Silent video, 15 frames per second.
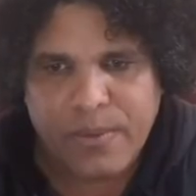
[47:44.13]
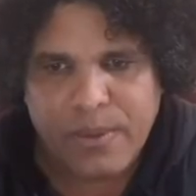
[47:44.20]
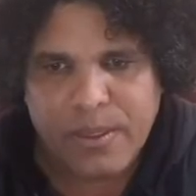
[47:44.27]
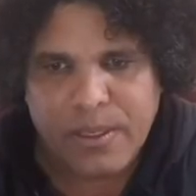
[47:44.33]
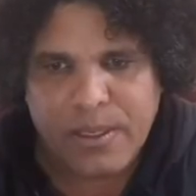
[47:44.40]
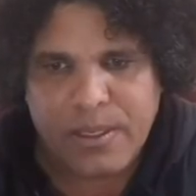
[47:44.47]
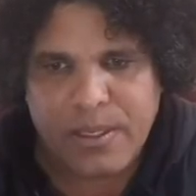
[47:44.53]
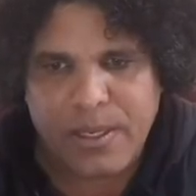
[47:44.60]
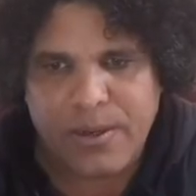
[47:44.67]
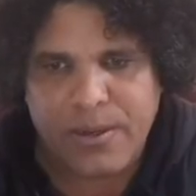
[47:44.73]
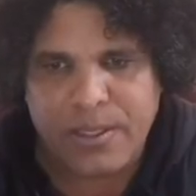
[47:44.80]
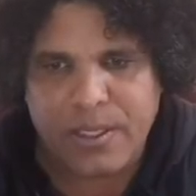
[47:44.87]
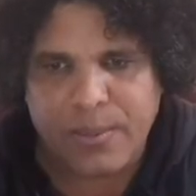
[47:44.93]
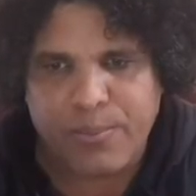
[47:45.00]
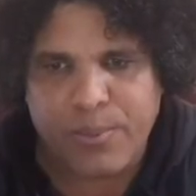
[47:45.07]
Terrorist,
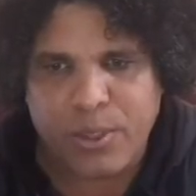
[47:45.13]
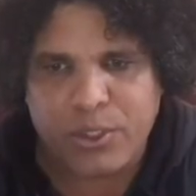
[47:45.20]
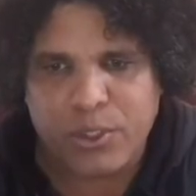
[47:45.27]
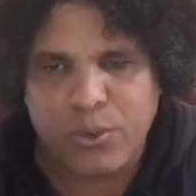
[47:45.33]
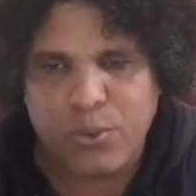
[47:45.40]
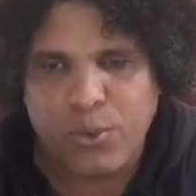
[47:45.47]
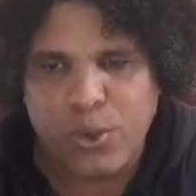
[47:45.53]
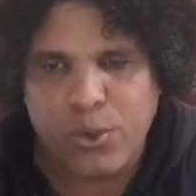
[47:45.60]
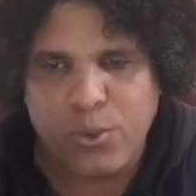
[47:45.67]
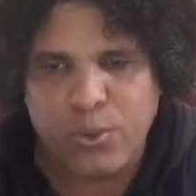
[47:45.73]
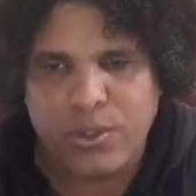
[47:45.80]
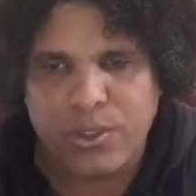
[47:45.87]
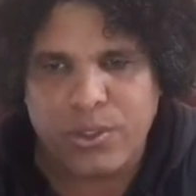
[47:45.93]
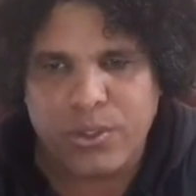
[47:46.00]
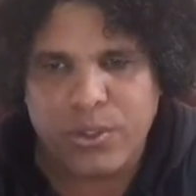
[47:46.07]
a person who
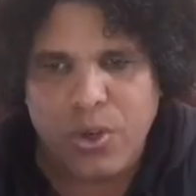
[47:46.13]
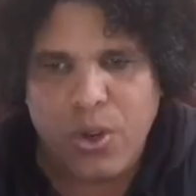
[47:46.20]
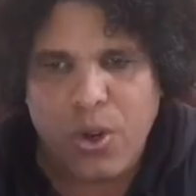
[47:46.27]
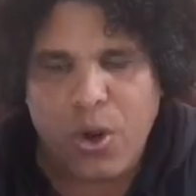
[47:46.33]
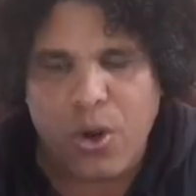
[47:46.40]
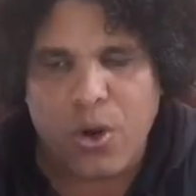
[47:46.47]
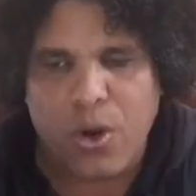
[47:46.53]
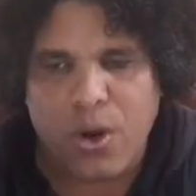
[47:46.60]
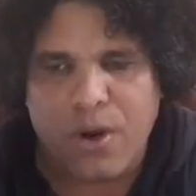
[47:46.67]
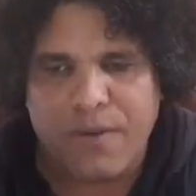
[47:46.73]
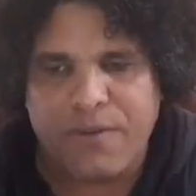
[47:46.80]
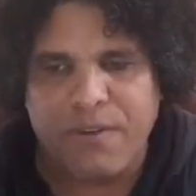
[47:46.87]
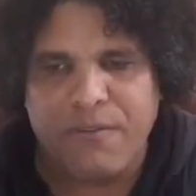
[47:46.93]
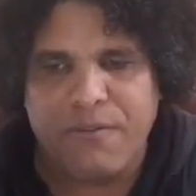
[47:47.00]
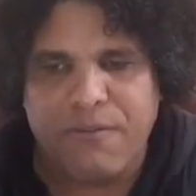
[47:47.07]
uses
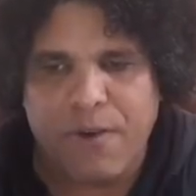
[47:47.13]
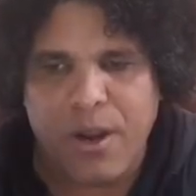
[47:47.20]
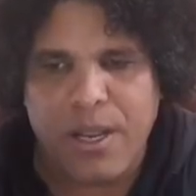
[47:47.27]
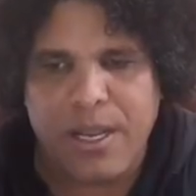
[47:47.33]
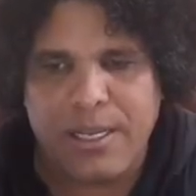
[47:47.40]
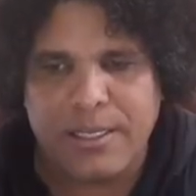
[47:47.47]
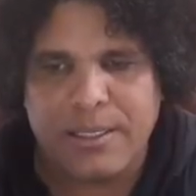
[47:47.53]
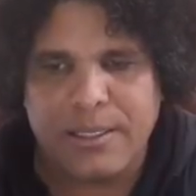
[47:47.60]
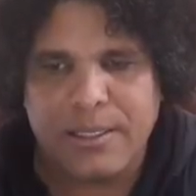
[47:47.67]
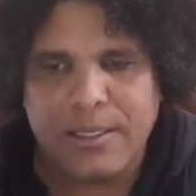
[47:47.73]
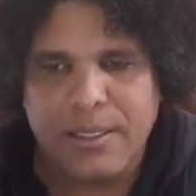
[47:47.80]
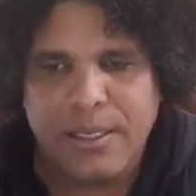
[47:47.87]
unlawful violence